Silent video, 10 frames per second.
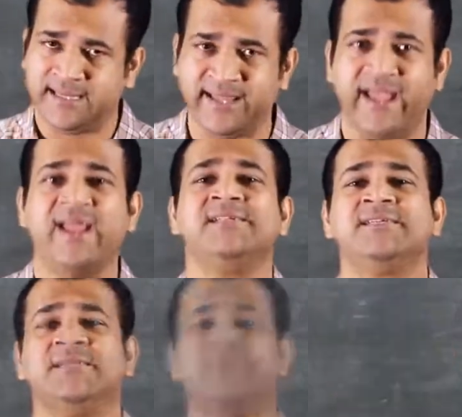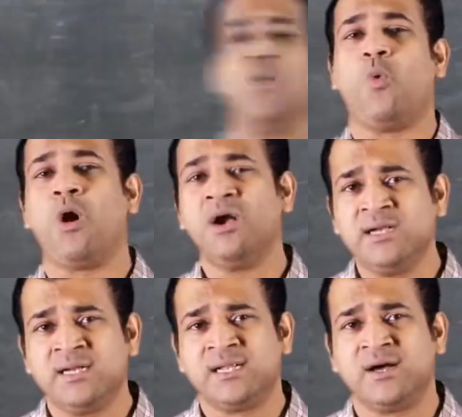in the end what
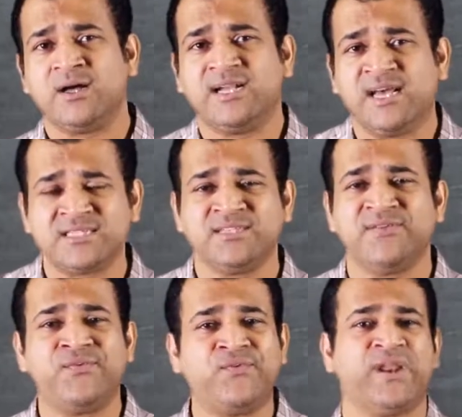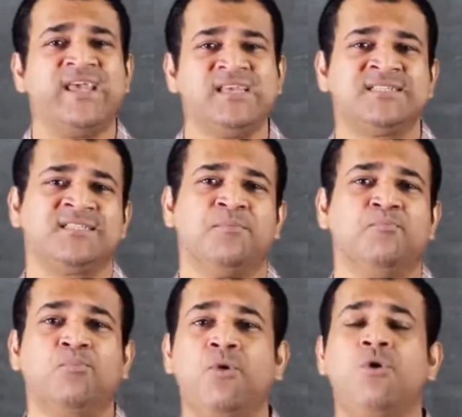does the phrase
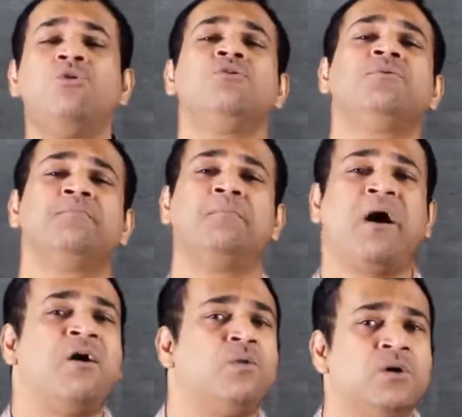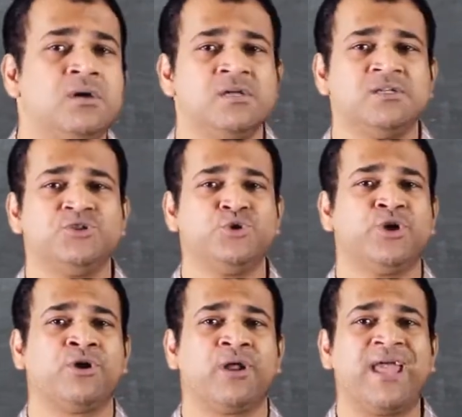more power to
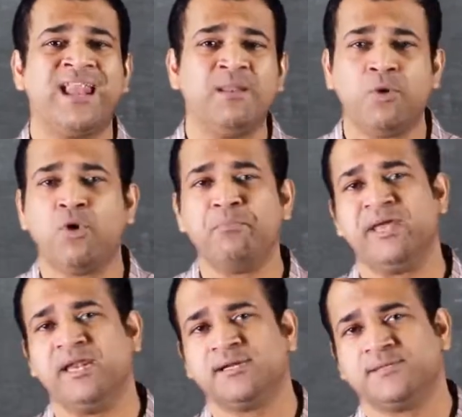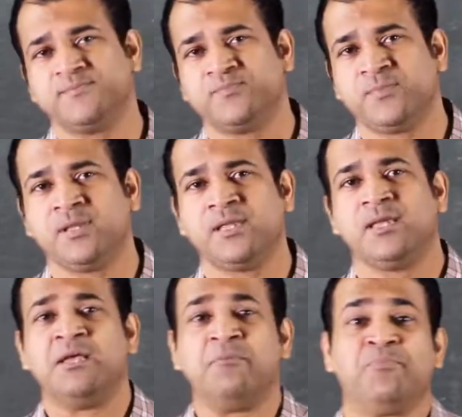your elbow mean?
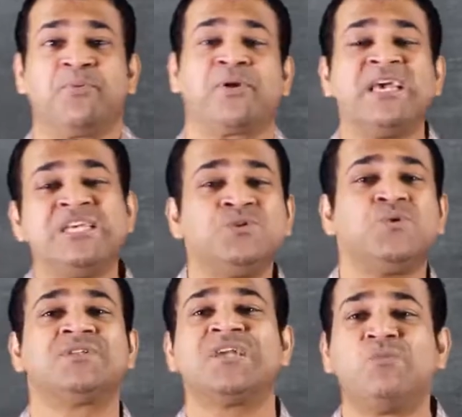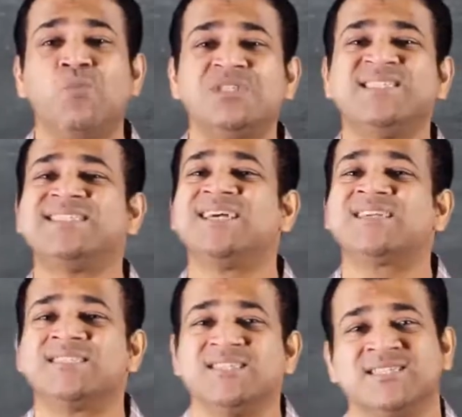Praise for someone's
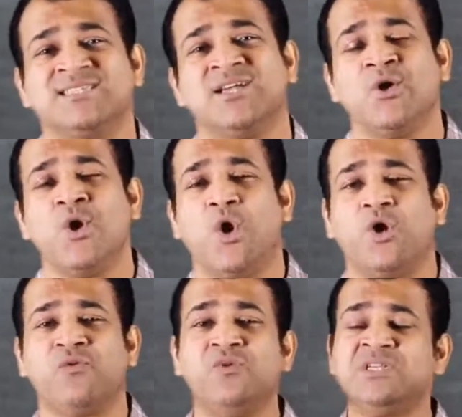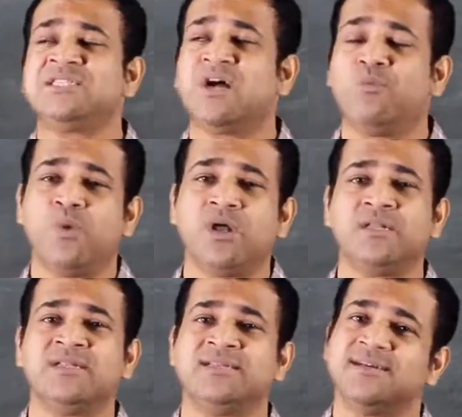success or wish
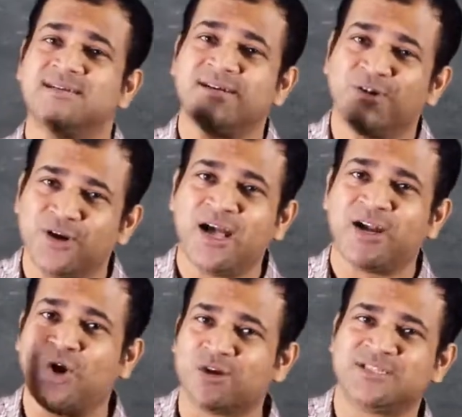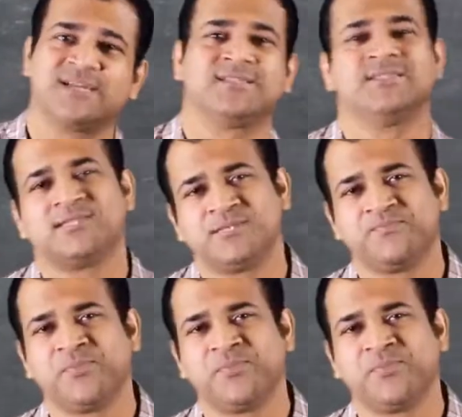someone good luck or success.